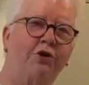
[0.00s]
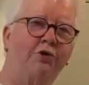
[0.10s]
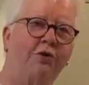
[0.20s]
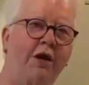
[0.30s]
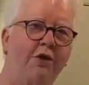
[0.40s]
to
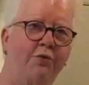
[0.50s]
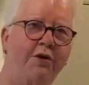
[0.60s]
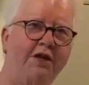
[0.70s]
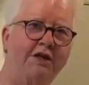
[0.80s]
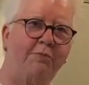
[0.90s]
do now
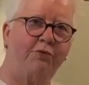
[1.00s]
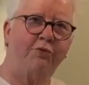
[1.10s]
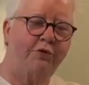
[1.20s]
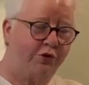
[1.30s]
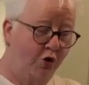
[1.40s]
is
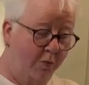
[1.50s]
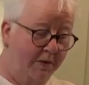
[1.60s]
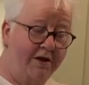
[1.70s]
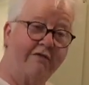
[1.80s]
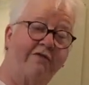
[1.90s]
put the top
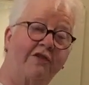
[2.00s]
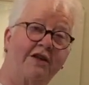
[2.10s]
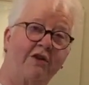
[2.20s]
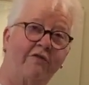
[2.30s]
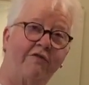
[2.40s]
layer of
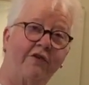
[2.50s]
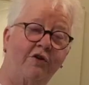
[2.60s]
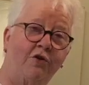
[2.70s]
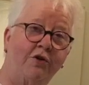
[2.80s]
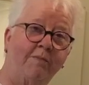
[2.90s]
Philadelphia
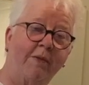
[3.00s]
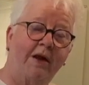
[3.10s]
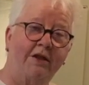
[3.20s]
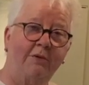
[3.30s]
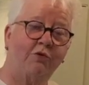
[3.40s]
on,
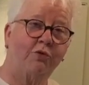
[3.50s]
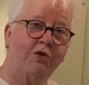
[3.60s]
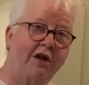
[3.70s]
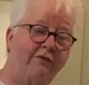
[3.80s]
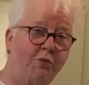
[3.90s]
and then we're going to
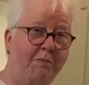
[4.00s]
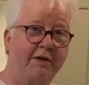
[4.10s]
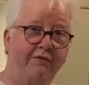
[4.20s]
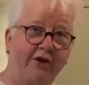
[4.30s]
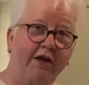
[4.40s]
have a wee bit
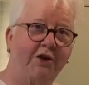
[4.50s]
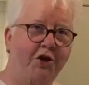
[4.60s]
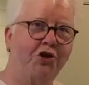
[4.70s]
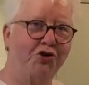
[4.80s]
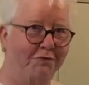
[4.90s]
of
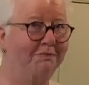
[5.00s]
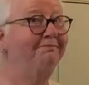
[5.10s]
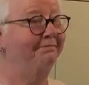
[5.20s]
decoration.